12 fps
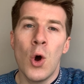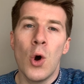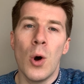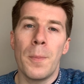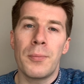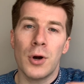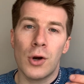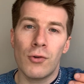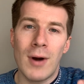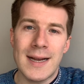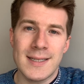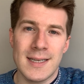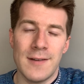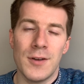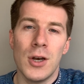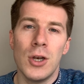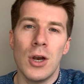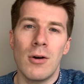or
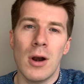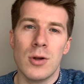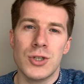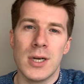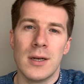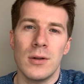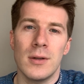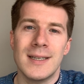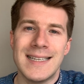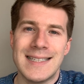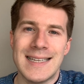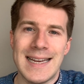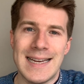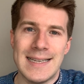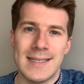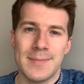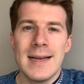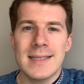progressive neurological
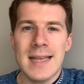disease. It's